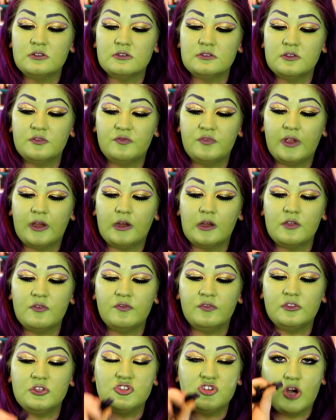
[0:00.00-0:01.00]
So it's a very
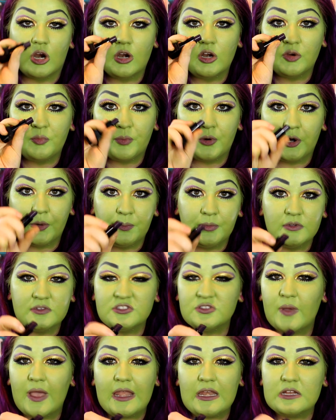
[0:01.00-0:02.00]
dark purple.
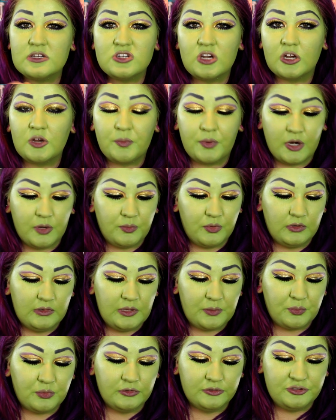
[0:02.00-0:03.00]
So any dark purple
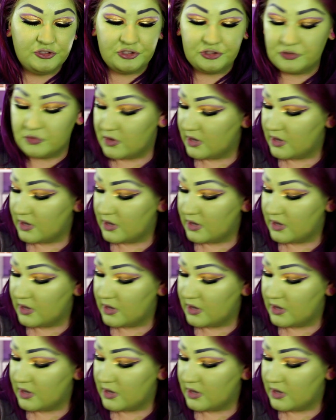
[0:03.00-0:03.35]
lip will do.